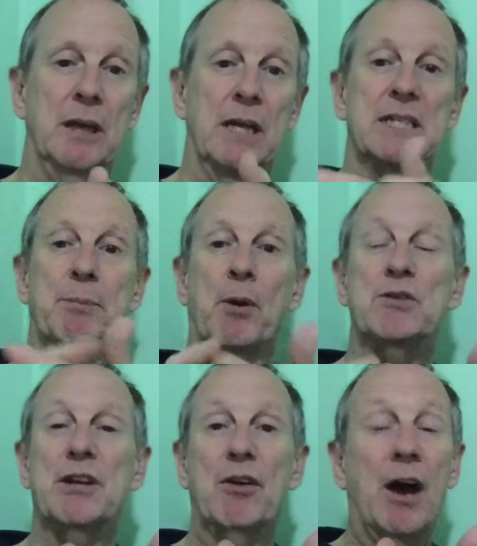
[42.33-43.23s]
and
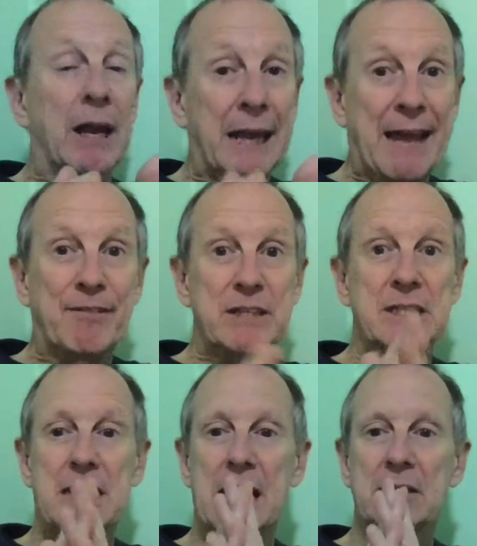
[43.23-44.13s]
suppose there are 11
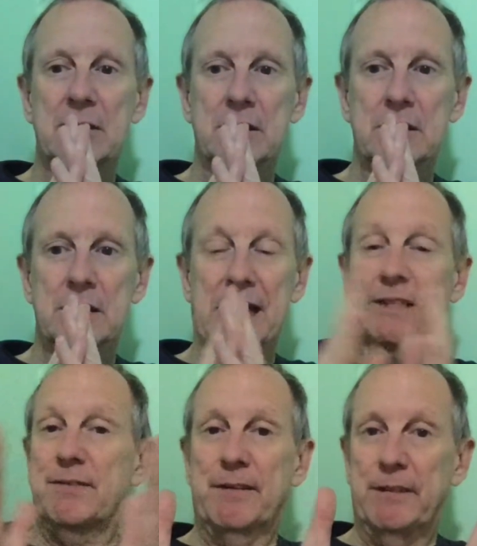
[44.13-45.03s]
standards.
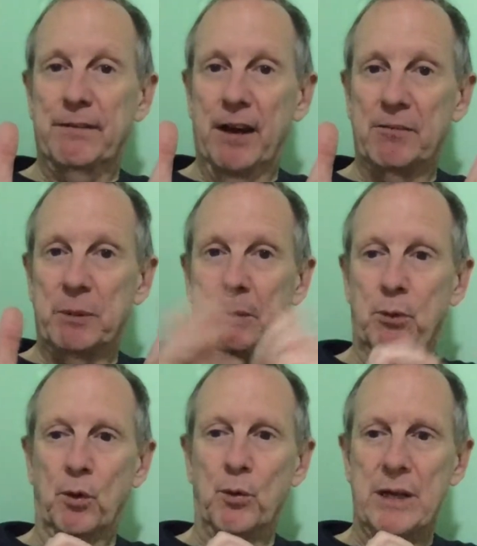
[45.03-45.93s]
That's 55
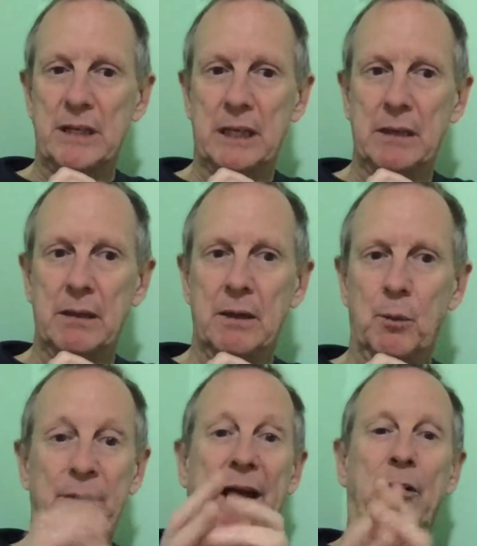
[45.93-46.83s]
people already,
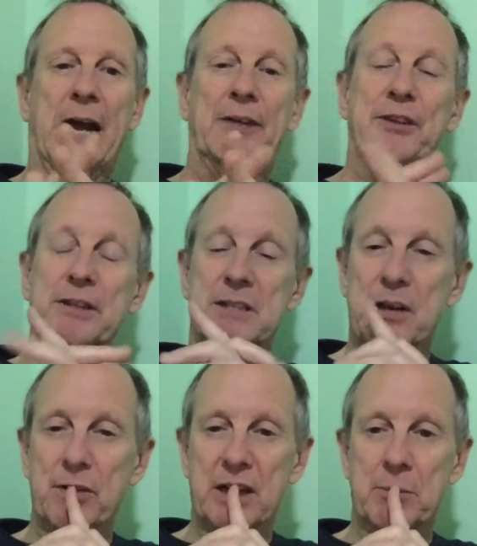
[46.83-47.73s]
without counting the
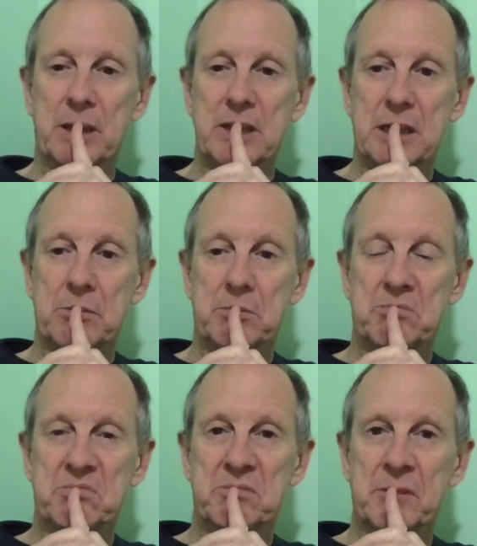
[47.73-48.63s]
steering committee.
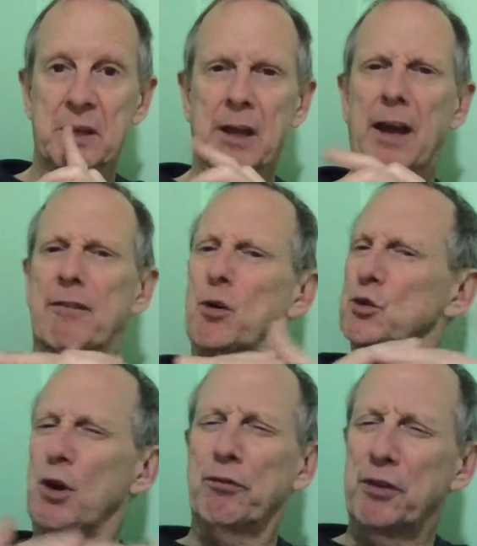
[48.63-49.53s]
Of
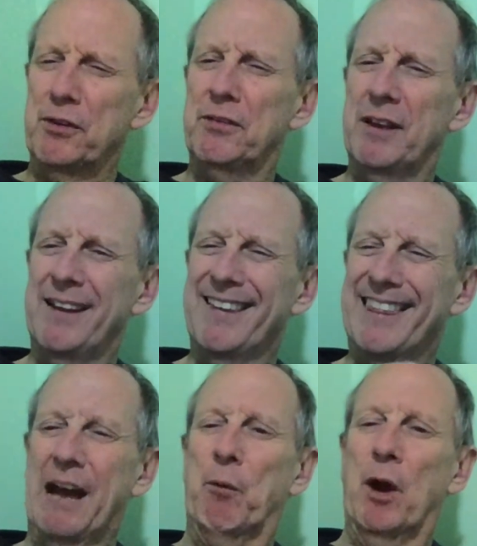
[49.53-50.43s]
course, often
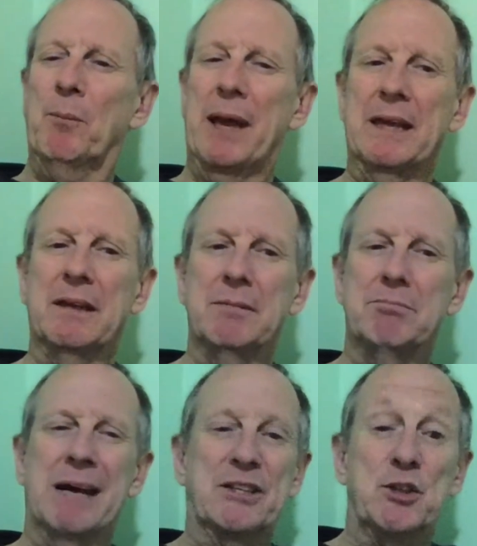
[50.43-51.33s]
that won't make
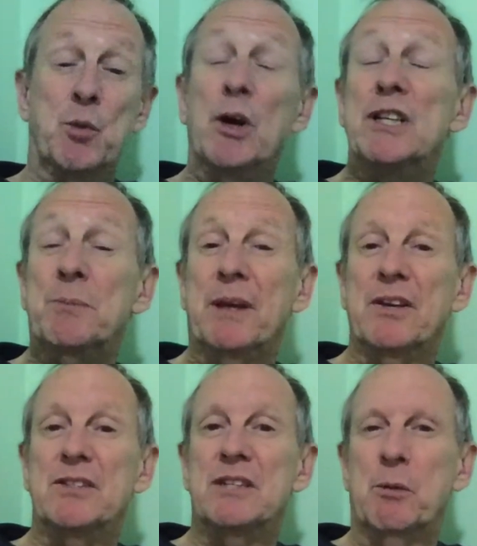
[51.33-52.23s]
matters worse
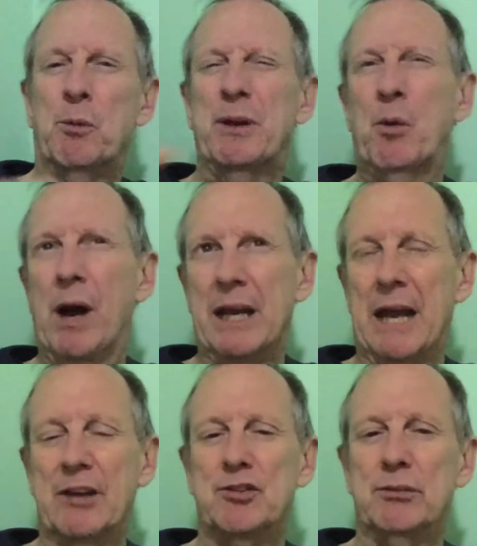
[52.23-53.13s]
because it will be quite
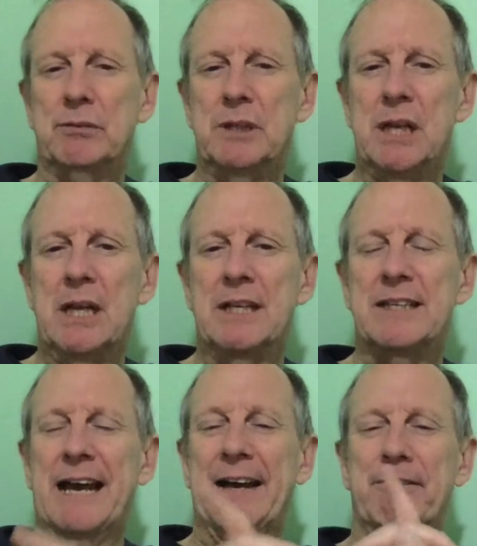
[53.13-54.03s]
natural
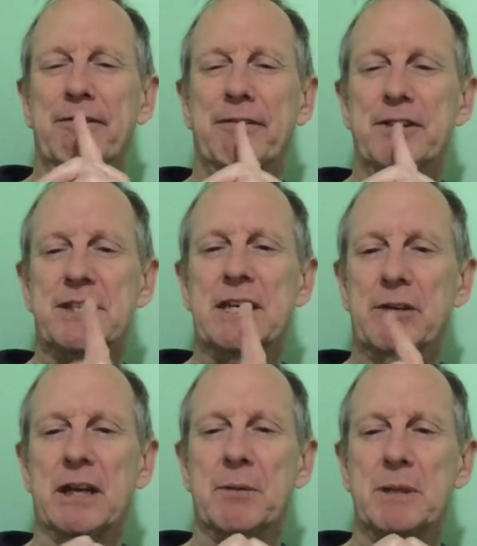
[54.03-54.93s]
to have the
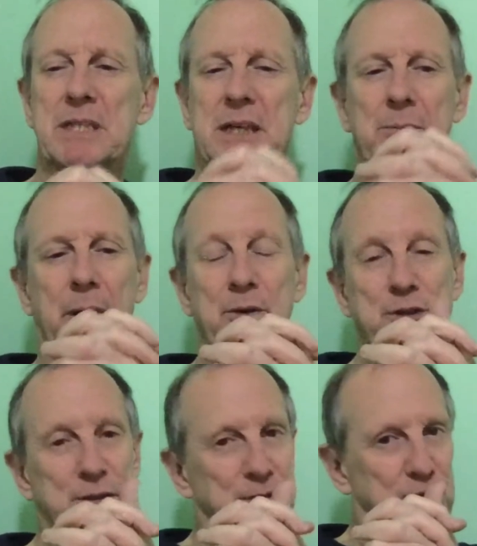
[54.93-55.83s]
steering committee
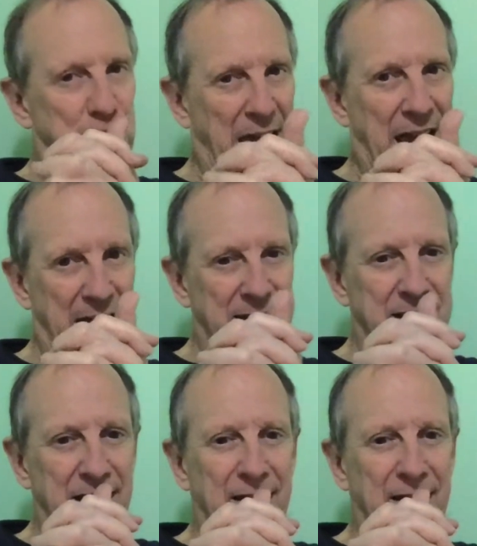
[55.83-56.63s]
composed of the chairs